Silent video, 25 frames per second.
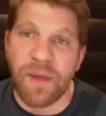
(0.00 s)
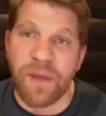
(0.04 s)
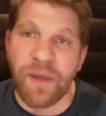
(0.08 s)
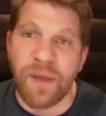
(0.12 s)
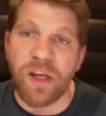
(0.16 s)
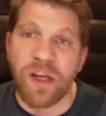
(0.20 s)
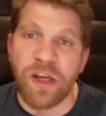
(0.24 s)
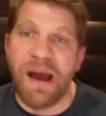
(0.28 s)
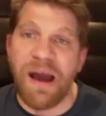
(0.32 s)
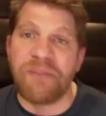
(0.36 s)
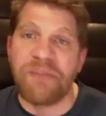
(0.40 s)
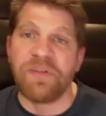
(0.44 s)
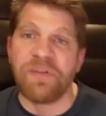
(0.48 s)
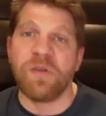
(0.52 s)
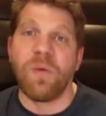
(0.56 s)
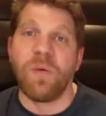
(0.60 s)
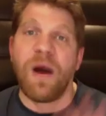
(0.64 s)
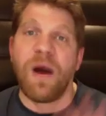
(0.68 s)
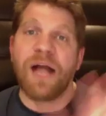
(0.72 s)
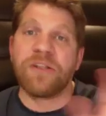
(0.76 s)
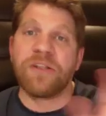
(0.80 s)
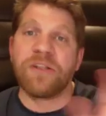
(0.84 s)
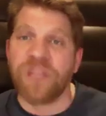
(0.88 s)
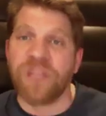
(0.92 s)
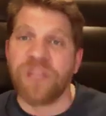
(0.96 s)
Having
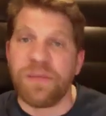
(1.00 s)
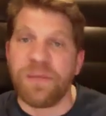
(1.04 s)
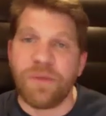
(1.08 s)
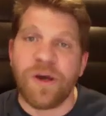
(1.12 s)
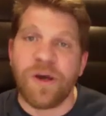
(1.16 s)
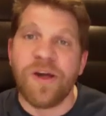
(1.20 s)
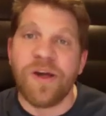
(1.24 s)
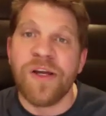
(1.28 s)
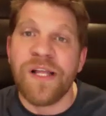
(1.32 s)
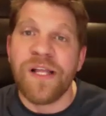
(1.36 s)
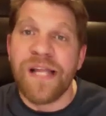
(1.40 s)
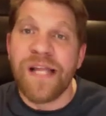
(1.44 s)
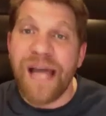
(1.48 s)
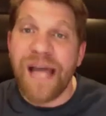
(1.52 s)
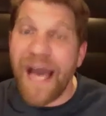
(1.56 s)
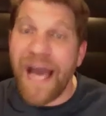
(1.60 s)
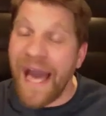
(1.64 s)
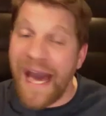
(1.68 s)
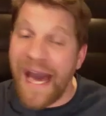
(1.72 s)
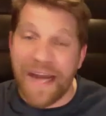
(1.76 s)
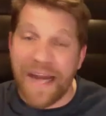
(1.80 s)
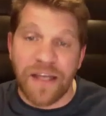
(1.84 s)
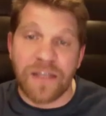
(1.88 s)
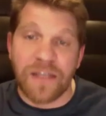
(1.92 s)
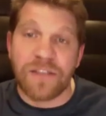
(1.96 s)
watched him
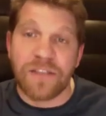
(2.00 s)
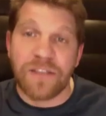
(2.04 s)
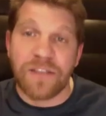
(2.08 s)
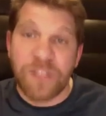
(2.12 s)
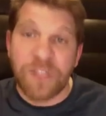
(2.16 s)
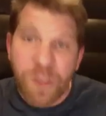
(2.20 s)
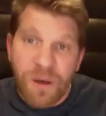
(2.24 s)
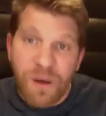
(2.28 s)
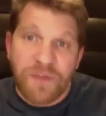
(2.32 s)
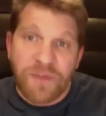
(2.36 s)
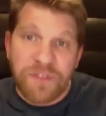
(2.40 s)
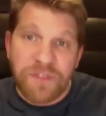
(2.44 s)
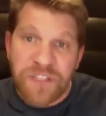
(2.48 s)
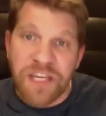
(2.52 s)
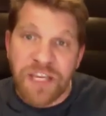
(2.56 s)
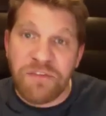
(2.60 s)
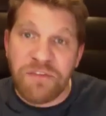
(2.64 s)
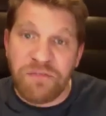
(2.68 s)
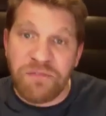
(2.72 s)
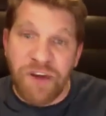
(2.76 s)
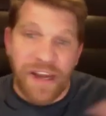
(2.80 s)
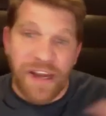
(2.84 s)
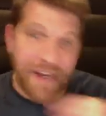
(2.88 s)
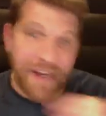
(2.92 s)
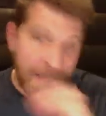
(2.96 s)
at a UFC
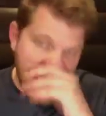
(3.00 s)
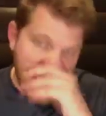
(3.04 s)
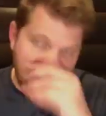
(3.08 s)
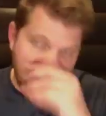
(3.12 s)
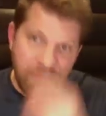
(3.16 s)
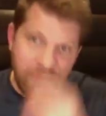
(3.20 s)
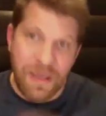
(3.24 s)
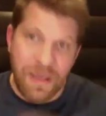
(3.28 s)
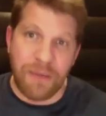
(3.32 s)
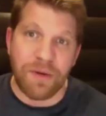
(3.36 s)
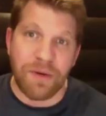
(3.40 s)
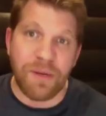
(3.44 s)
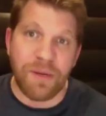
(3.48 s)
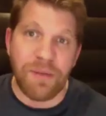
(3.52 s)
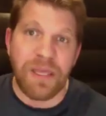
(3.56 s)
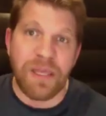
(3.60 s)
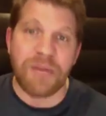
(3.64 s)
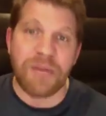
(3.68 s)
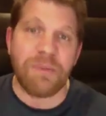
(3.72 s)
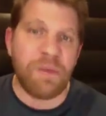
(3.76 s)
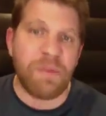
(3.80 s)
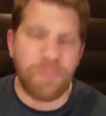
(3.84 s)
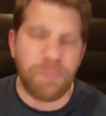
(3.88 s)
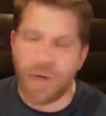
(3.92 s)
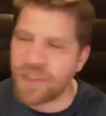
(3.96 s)
fight and then be able to meet him
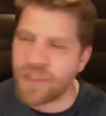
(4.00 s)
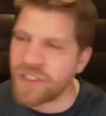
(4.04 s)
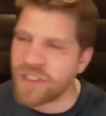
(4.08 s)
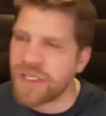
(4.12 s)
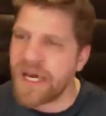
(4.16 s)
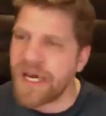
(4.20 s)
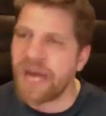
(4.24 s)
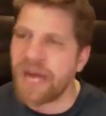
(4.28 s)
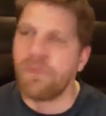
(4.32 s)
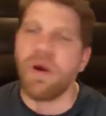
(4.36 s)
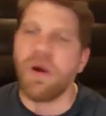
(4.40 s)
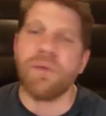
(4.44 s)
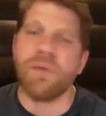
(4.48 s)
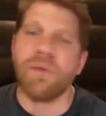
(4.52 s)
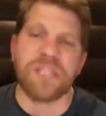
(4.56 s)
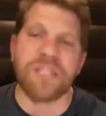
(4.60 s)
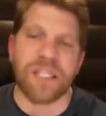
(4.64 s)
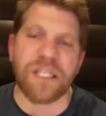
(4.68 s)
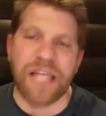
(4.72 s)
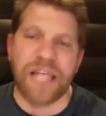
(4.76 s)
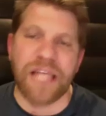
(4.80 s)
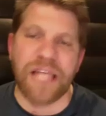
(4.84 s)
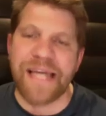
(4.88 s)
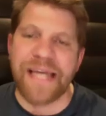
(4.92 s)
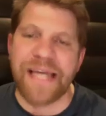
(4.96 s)
in person. Kind of what was it
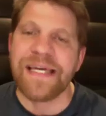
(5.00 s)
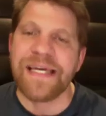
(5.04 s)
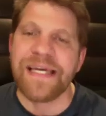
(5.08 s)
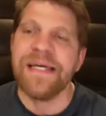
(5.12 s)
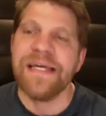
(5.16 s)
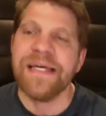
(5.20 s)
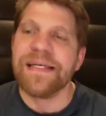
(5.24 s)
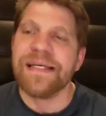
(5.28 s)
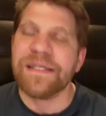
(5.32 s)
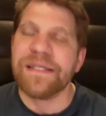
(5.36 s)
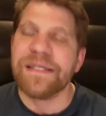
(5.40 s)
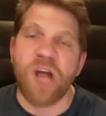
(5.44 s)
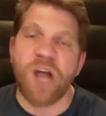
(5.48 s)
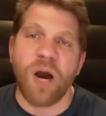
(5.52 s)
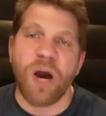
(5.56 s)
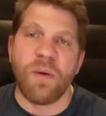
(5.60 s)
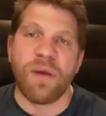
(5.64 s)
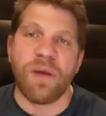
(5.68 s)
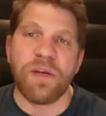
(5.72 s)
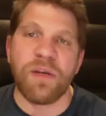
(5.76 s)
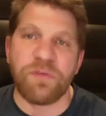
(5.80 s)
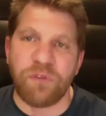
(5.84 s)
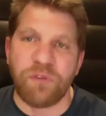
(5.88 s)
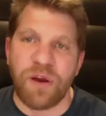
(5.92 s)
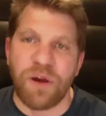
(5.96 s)
like
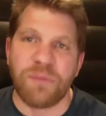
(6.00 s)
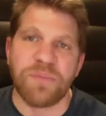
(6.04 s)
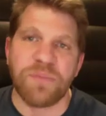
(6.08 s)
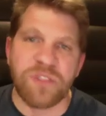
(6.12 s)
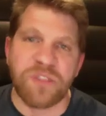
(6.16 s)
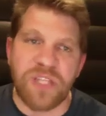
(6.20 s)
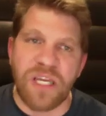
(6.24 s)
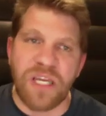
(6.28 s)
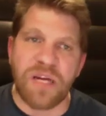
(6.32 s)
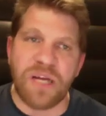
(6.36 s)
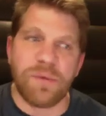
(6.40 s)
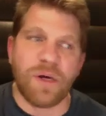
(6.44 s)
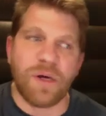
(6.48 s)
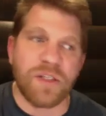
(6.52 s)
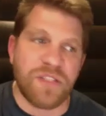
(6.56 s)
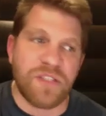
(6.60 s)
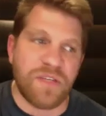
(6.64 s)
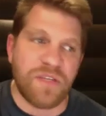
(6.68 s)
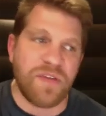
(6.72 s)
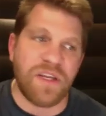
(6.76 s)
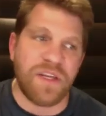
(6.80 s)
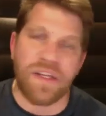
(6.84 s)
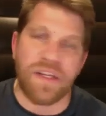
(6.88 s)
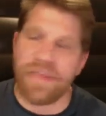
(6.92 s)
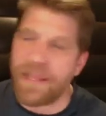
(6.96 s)
going from seeing him on
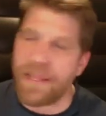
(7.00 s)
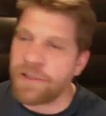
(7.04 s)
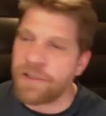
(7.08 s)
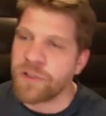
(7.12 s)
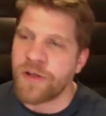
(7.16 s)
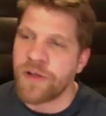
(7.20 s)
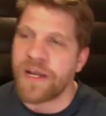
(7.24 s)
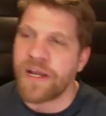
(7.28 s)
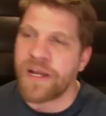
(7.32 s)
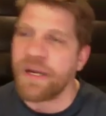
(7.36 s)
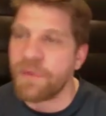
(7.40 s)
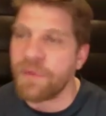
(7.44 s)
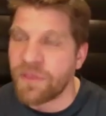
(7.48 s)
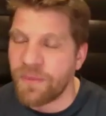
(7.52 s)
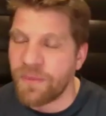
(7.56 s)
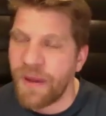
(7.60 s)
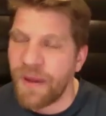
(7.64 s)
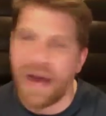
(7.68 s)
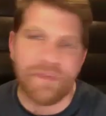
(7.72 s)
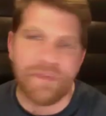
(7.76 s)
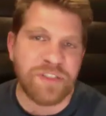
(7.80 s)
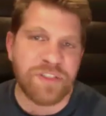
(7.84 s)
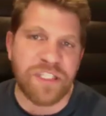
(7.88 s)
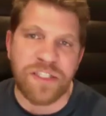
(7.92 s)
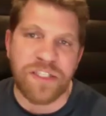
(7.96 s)
TV to then training with him?
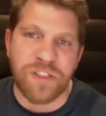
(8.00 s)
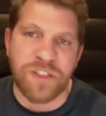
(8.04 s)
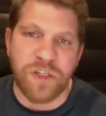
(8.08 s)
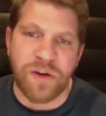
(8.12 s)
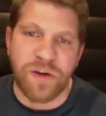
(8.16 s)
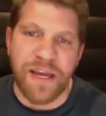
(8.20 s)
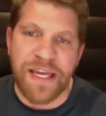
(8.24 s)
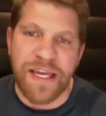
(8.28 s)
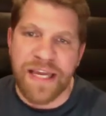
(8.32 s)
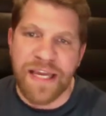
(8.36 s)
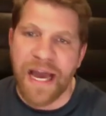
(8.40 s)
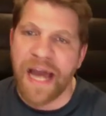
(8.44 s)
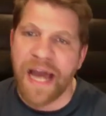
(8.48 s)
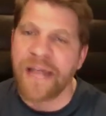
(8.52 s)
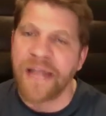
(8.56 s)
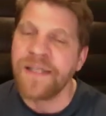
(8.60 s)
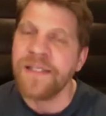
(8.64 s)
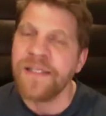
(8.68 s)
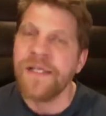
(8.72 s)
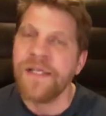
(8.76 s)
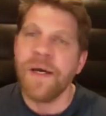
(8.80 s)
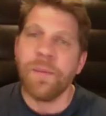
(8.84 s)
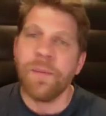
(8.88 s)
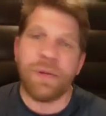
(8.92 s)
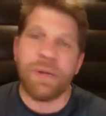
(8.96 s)
Obviously, he's a great guy,
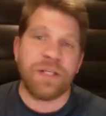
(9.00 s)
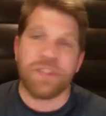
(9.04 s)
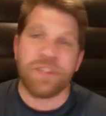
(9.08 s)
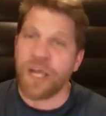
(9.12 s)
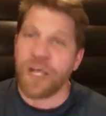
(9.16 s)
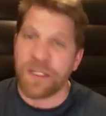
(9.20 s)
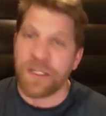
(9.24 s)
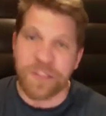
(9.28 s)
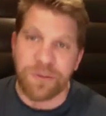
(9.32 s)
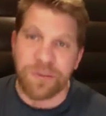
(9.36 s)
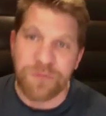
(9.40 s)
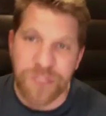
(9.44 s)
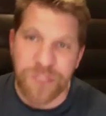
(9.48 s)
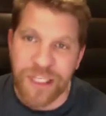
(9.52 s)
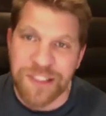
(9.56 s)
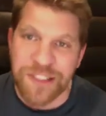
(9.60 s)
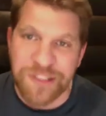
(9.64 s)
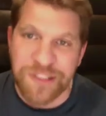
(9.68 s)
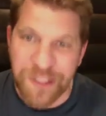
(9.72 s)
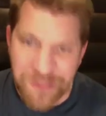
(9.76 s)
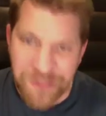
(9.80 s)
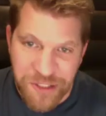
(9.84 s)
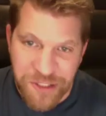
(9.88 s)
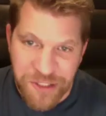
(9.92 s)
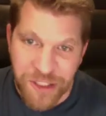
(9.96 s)
but he's also just
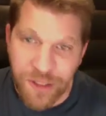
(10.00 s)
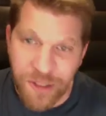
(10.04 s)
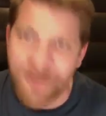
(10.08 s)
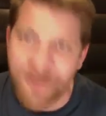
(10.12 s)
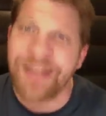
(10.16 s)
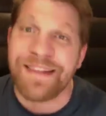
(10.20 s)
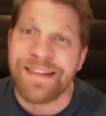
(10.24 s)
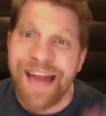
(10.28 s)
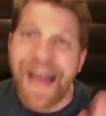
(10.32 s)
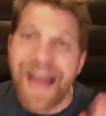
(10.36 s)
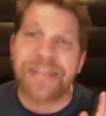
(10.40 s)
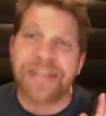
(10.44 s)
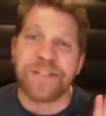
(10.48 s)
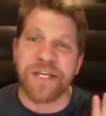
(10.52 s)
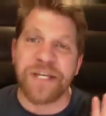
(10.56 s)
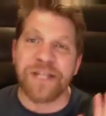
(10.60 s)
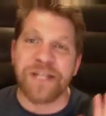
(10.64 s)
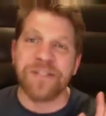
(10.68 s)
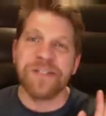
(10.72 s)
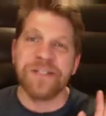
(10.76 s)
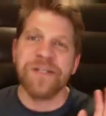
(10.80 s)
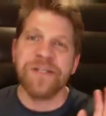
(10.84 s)
a dude, a legend.